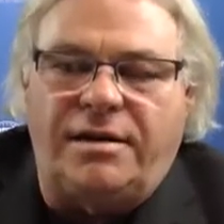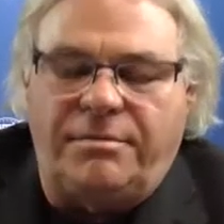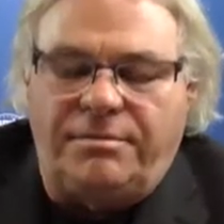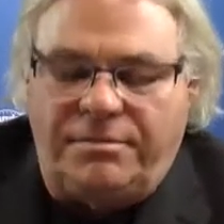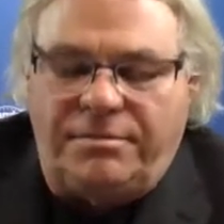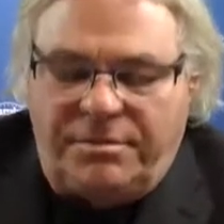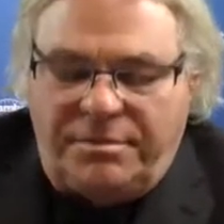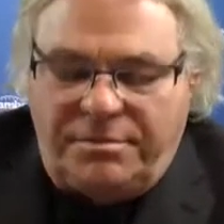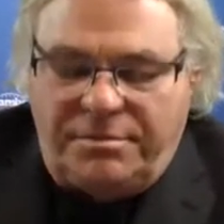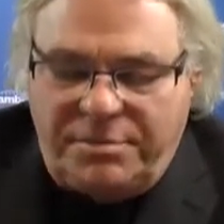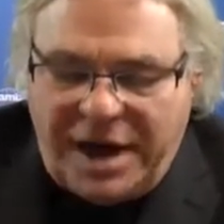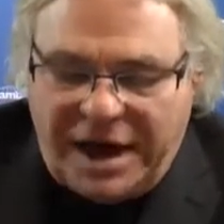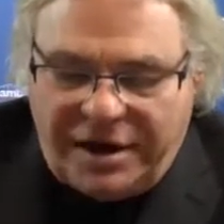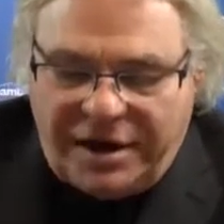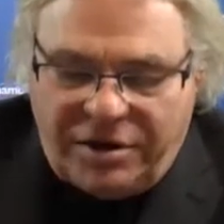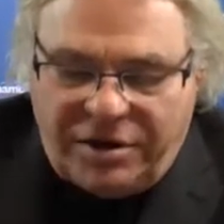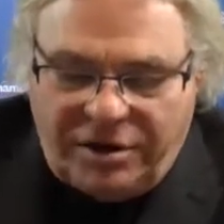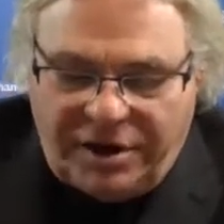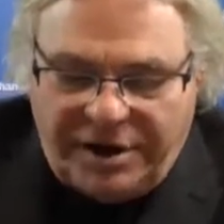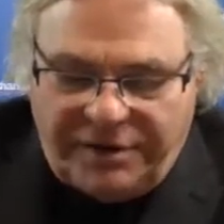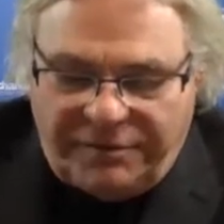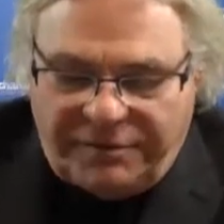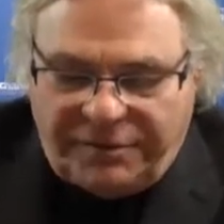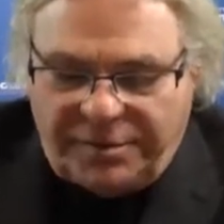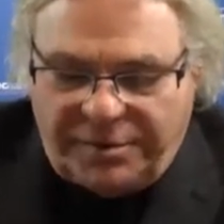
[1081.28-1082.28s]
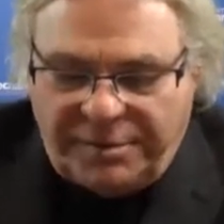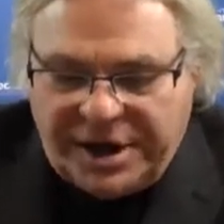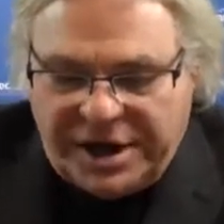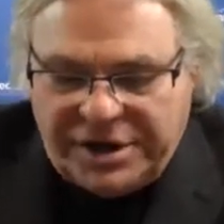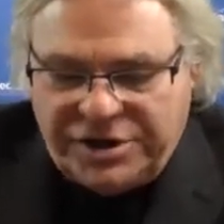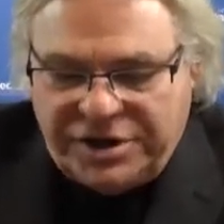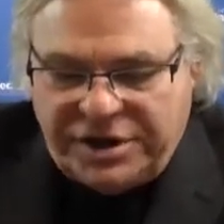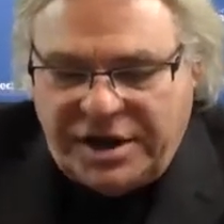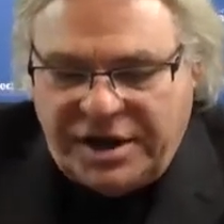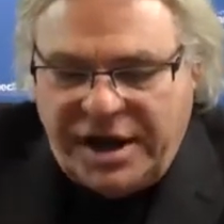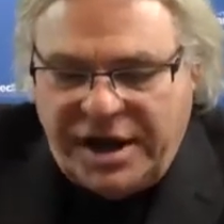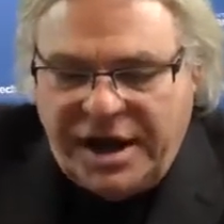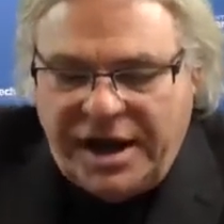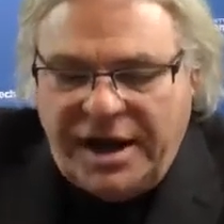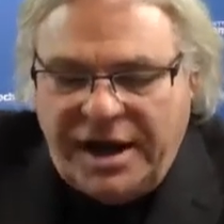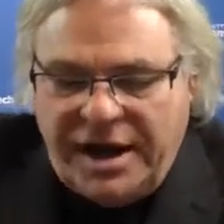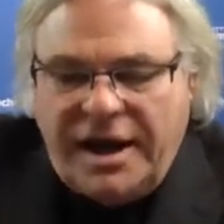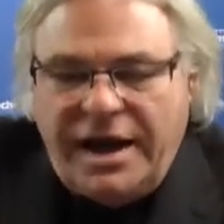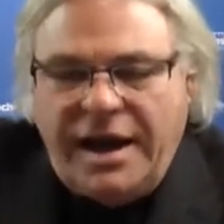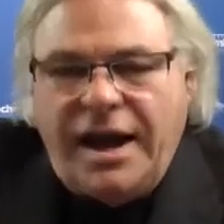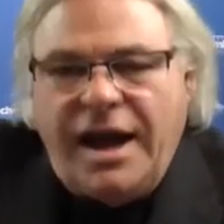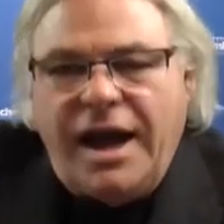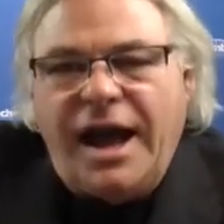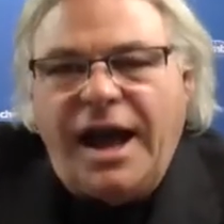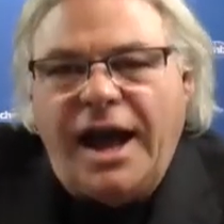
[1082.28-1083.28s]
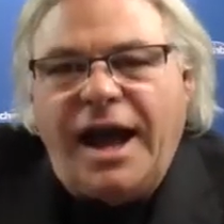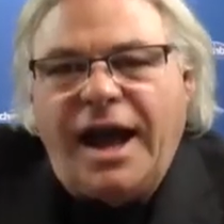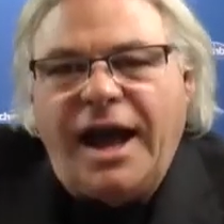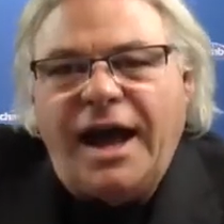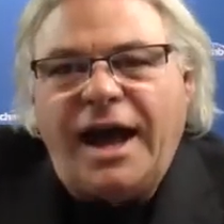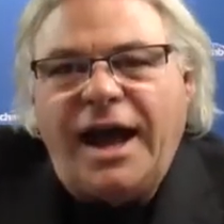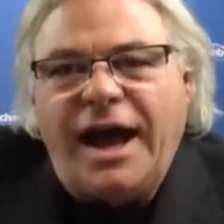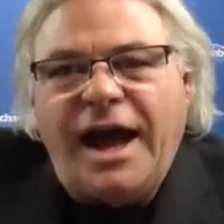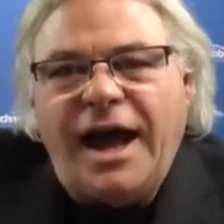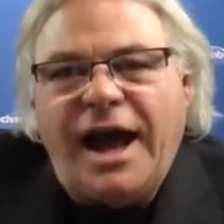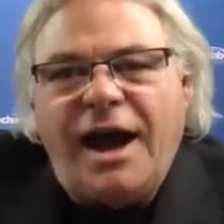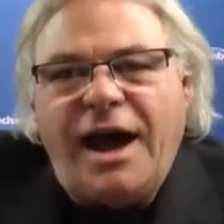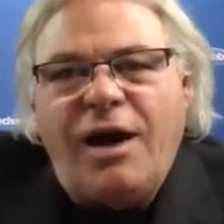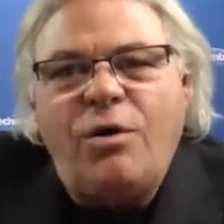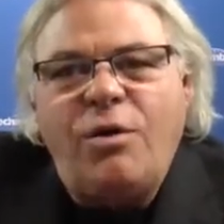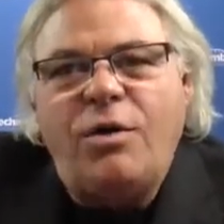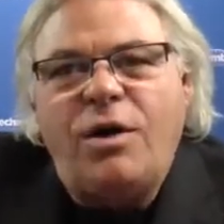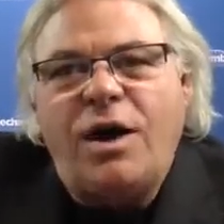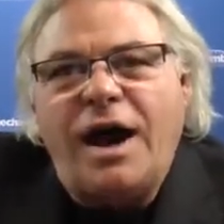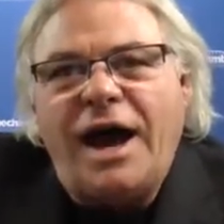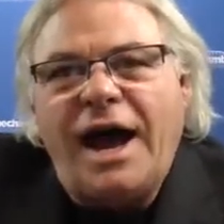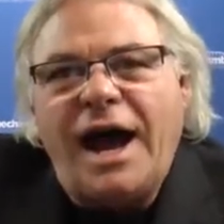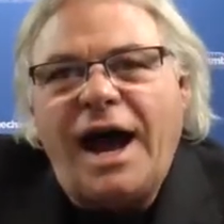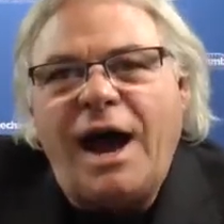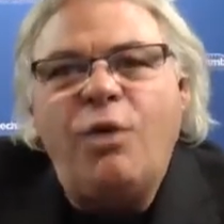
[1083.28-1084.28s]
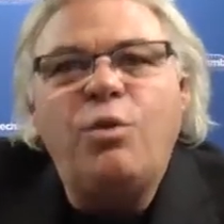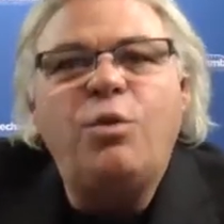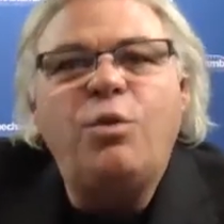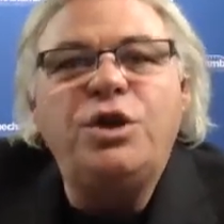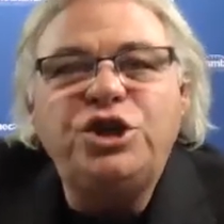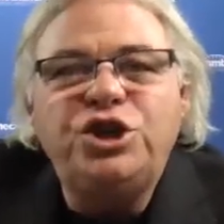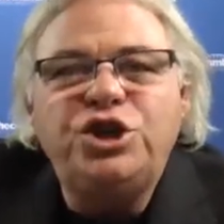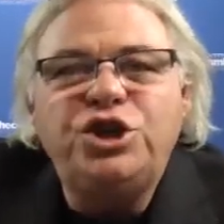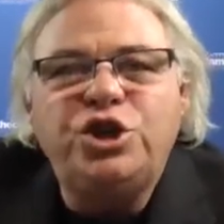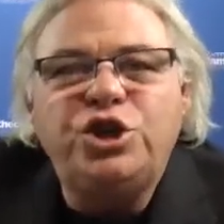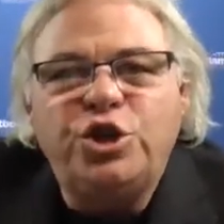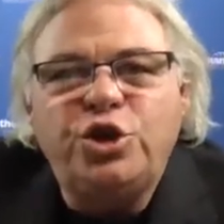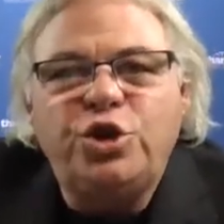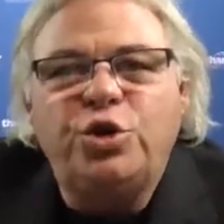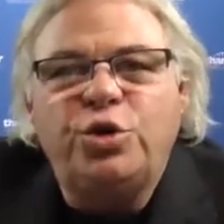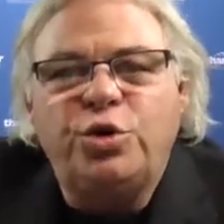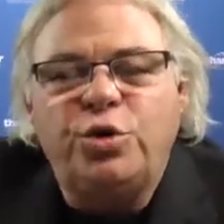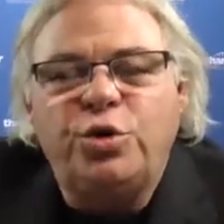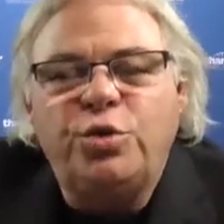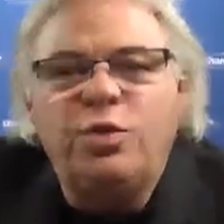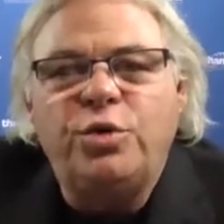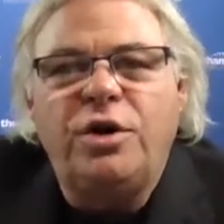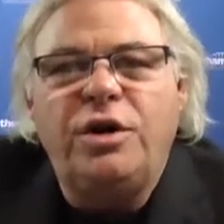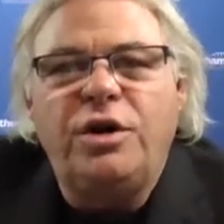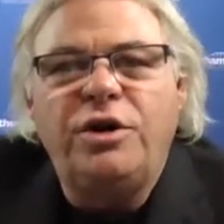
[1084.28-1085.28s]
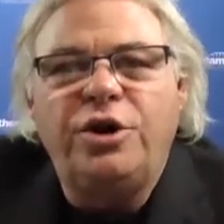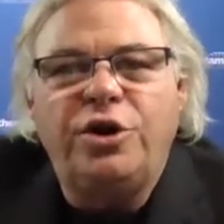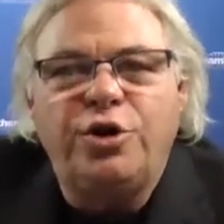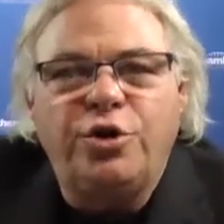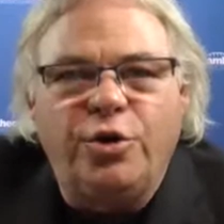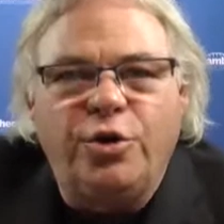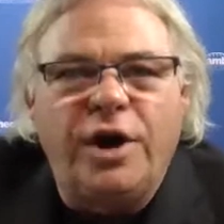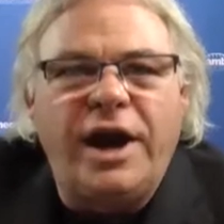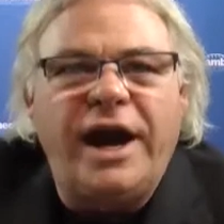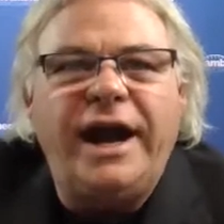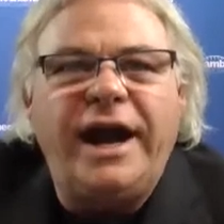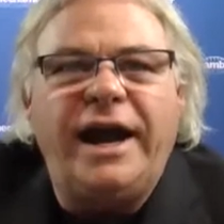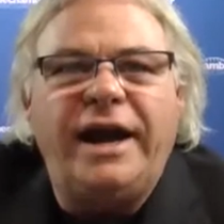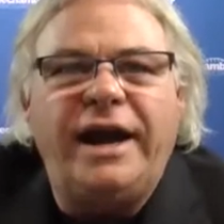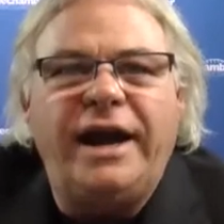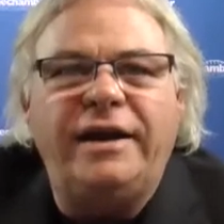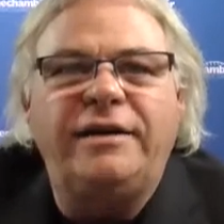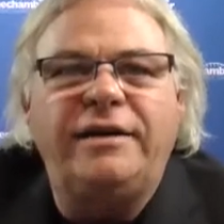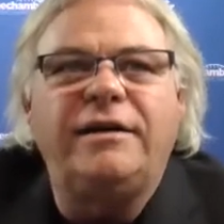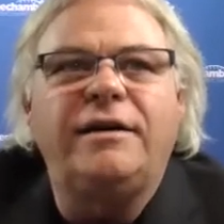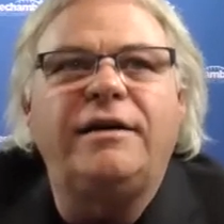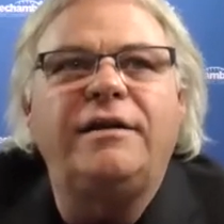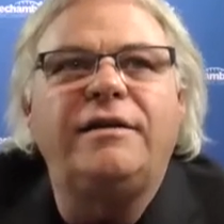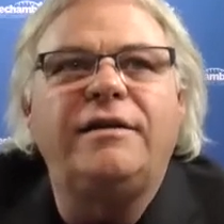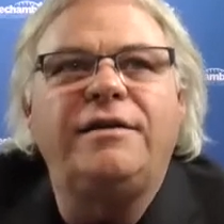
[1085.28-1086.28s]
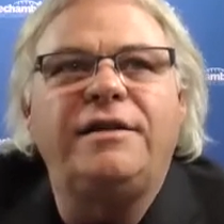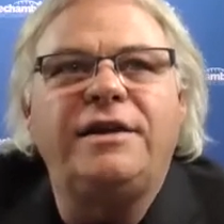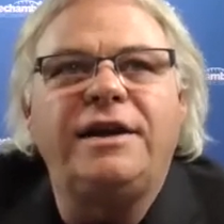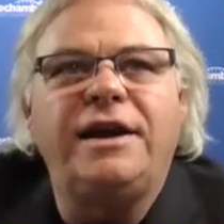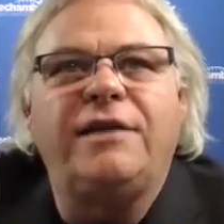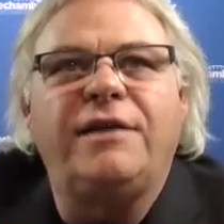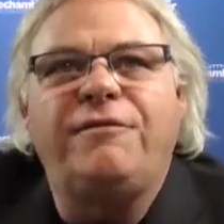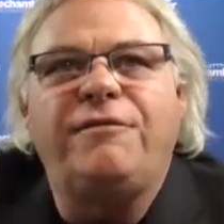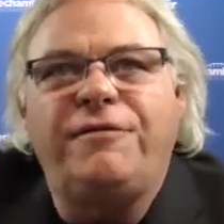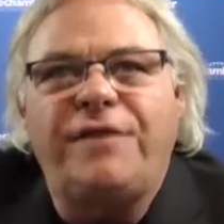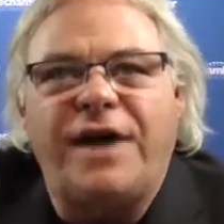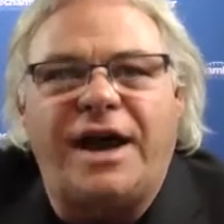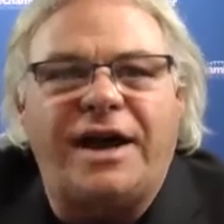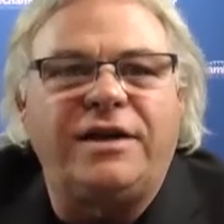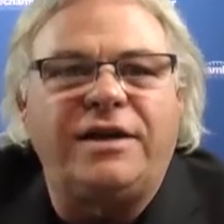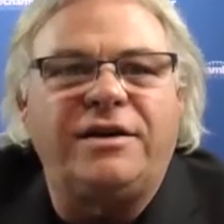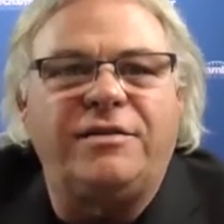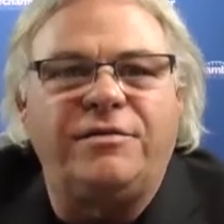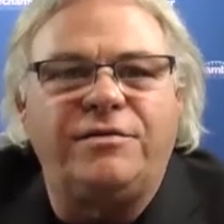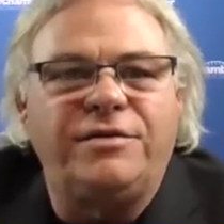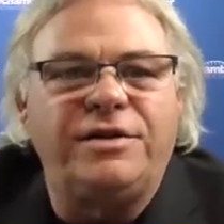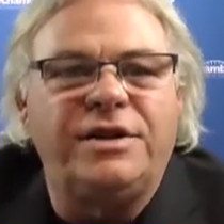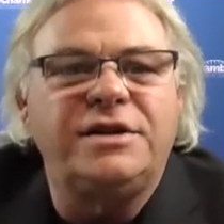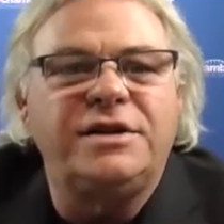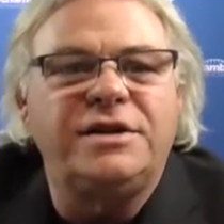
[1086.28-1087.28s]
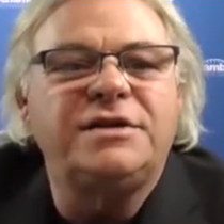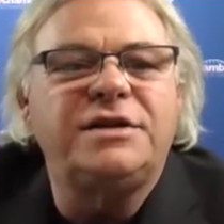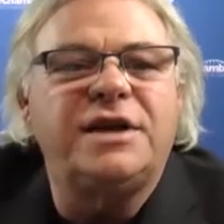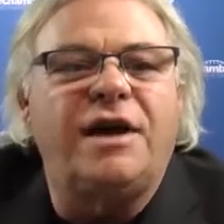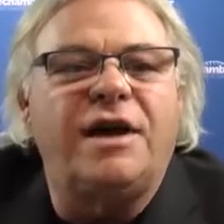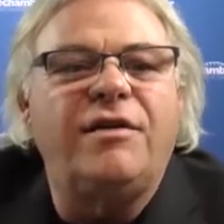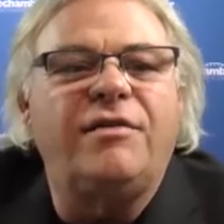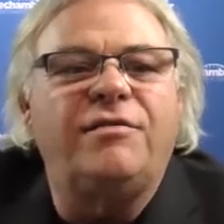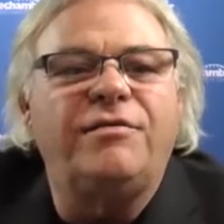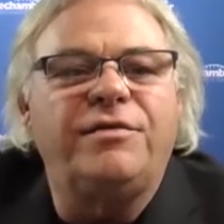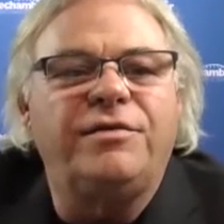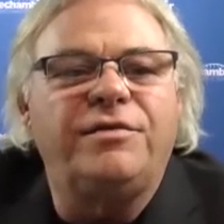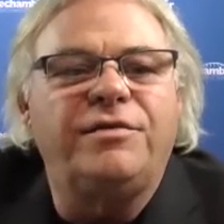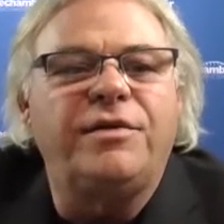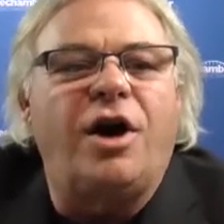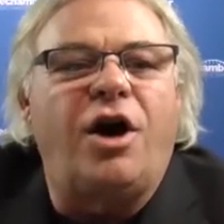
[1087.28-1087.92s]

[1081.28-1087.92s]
medical information. How would you grade the effectiveness of